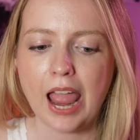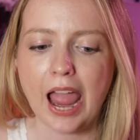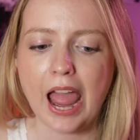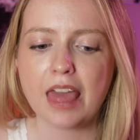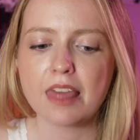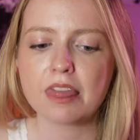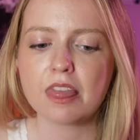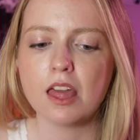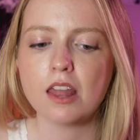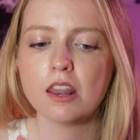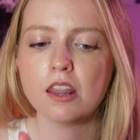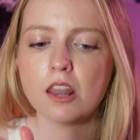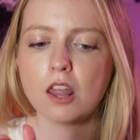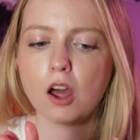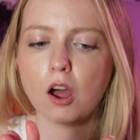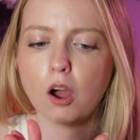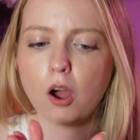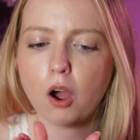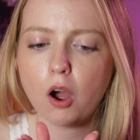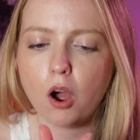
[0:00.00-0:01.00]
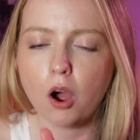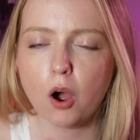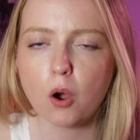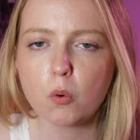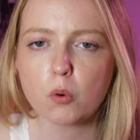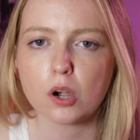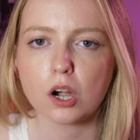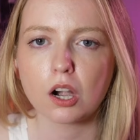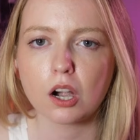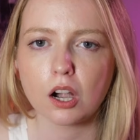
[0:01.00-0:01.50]
And then the
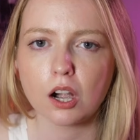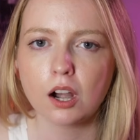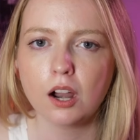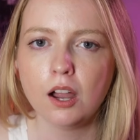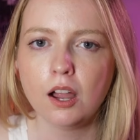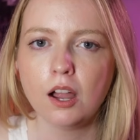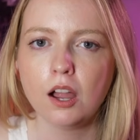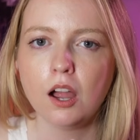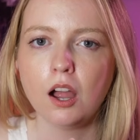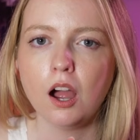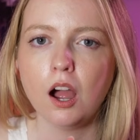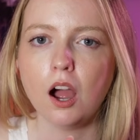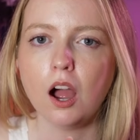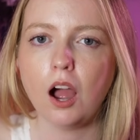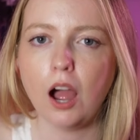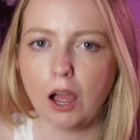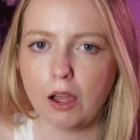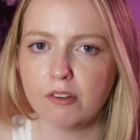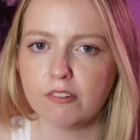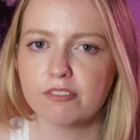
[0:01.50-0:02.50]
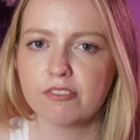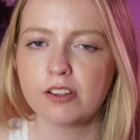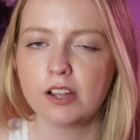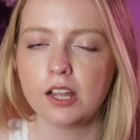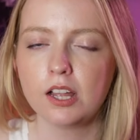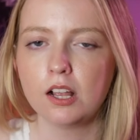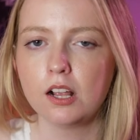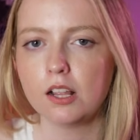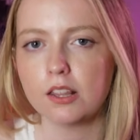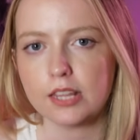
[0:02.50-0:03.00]
owner of
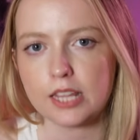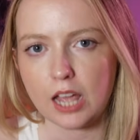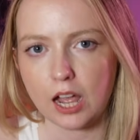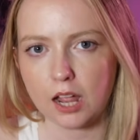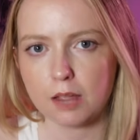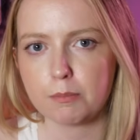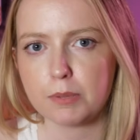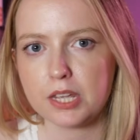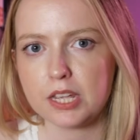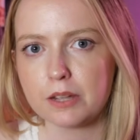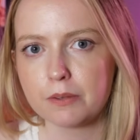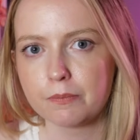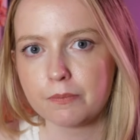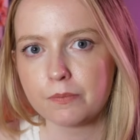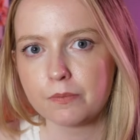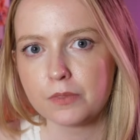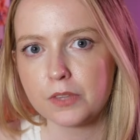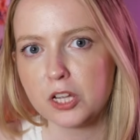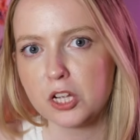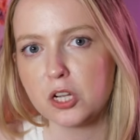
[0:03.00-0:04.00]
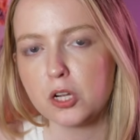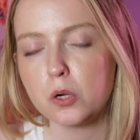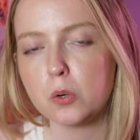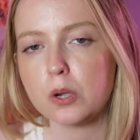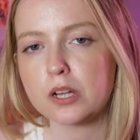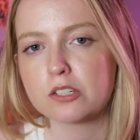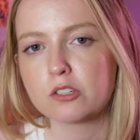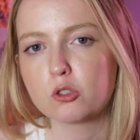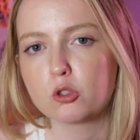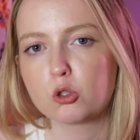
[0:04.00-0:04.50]
the IP, who
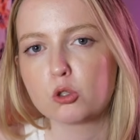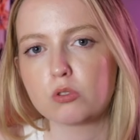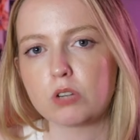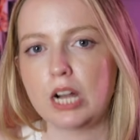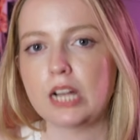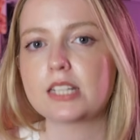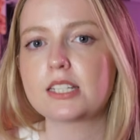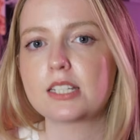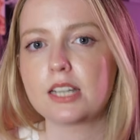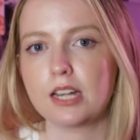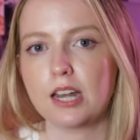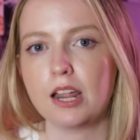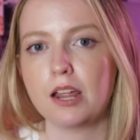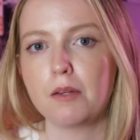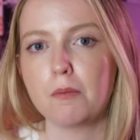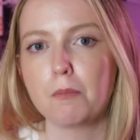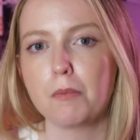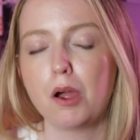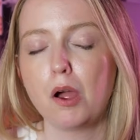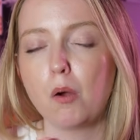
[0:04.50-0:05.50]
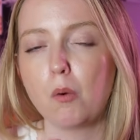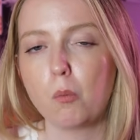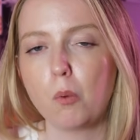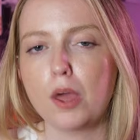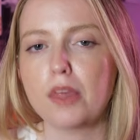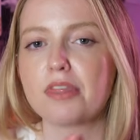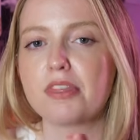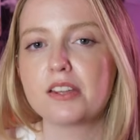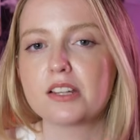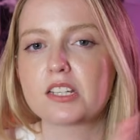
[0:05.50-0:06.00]
has trusted him with
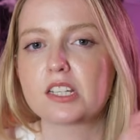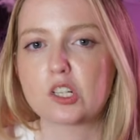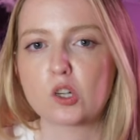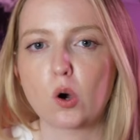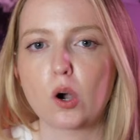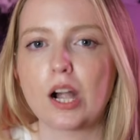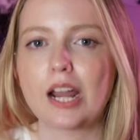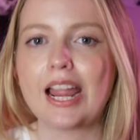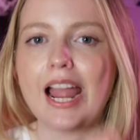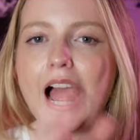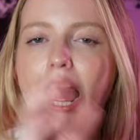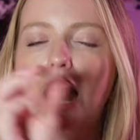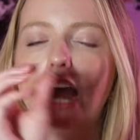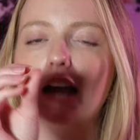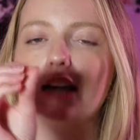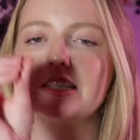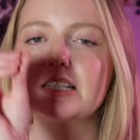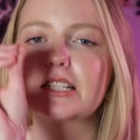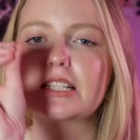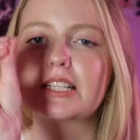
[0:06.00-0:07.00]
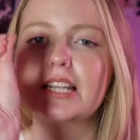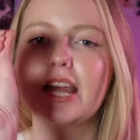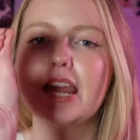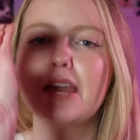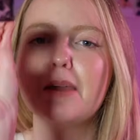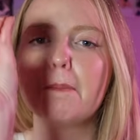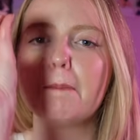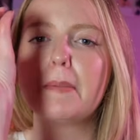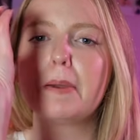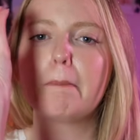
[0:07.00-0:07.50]
this story, asks
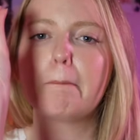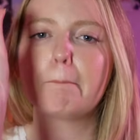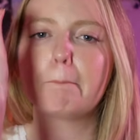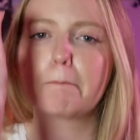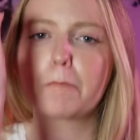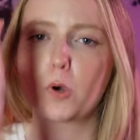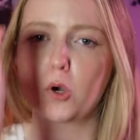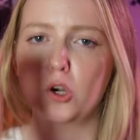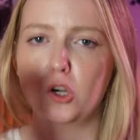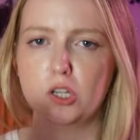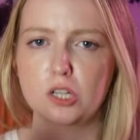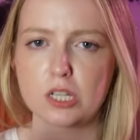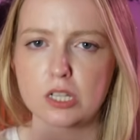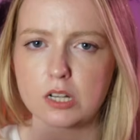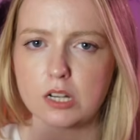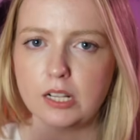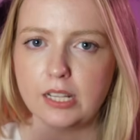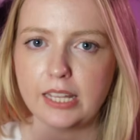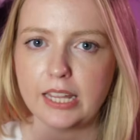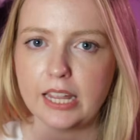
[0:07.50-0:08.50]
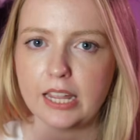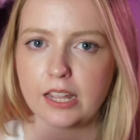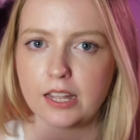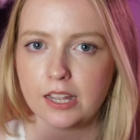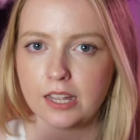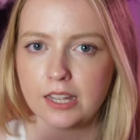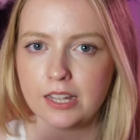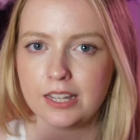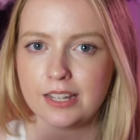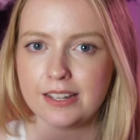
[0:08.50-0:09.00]
him personally
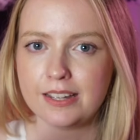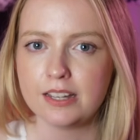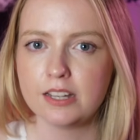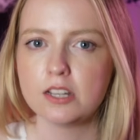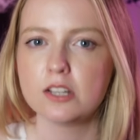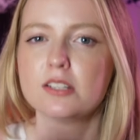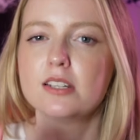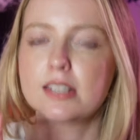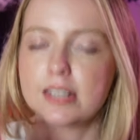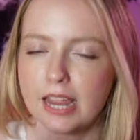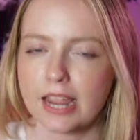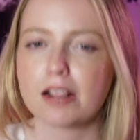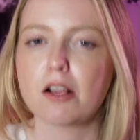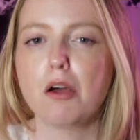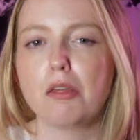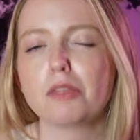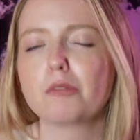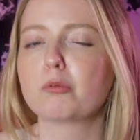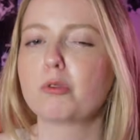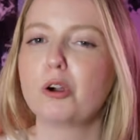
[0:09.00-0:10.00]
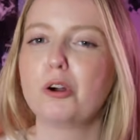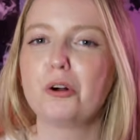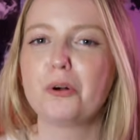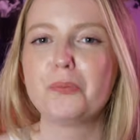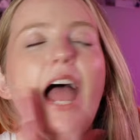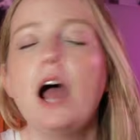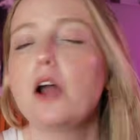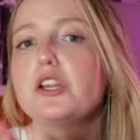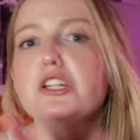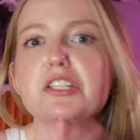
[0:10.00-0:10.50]
to take on the role.
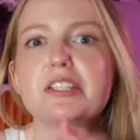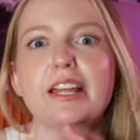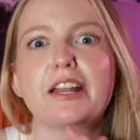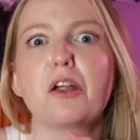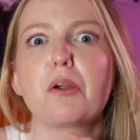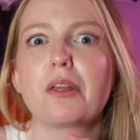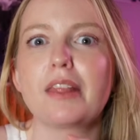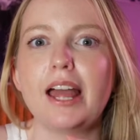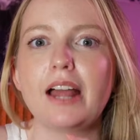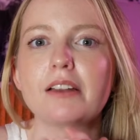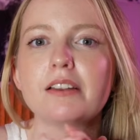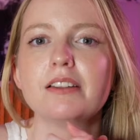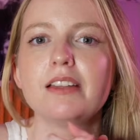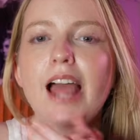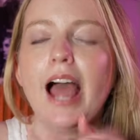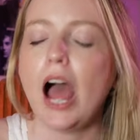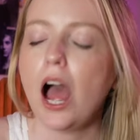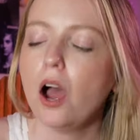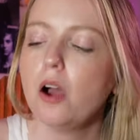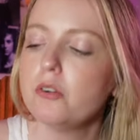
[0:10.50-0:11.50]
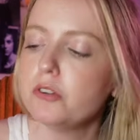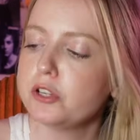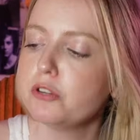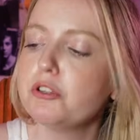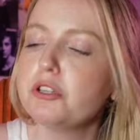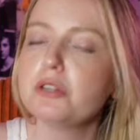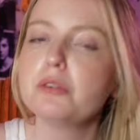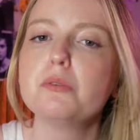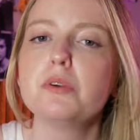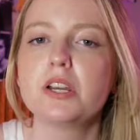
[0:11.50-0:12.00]
How do you say no to that? How do
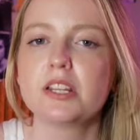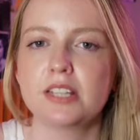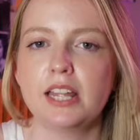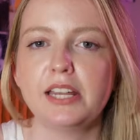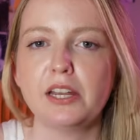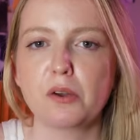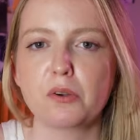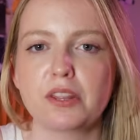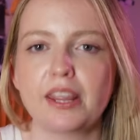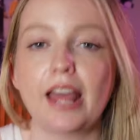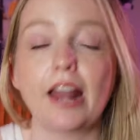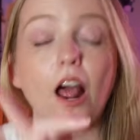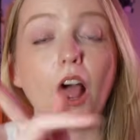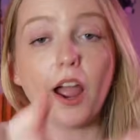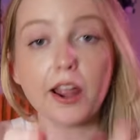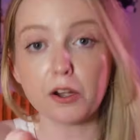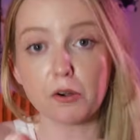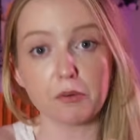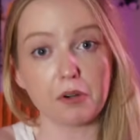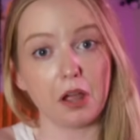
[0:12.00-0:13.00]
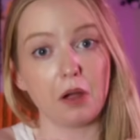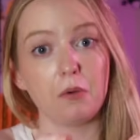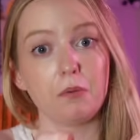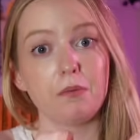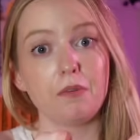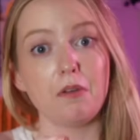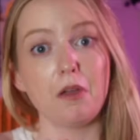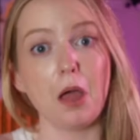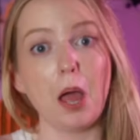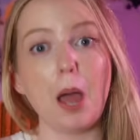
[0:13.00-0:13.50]
you say no to that? I don't know,
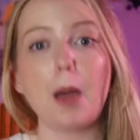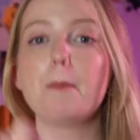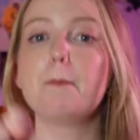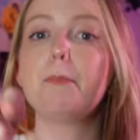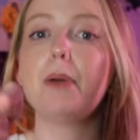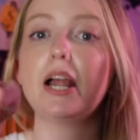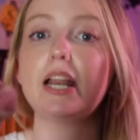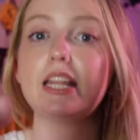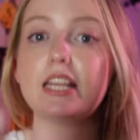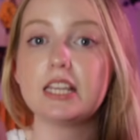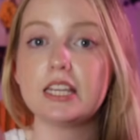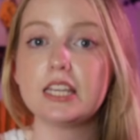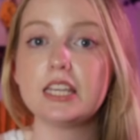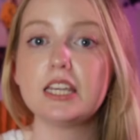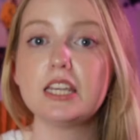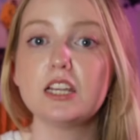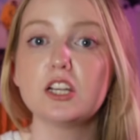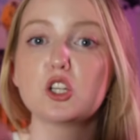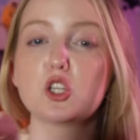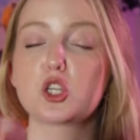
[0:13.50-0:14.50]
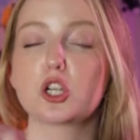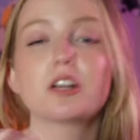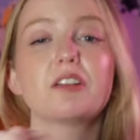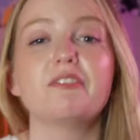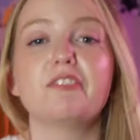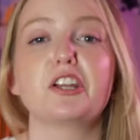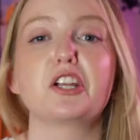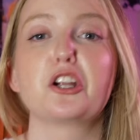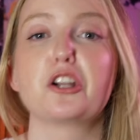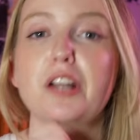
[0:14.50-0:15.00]
but he should have
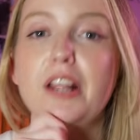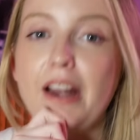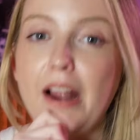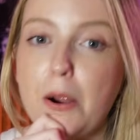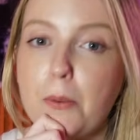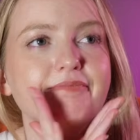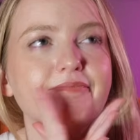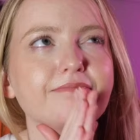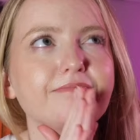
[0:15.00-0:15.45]
figured it out.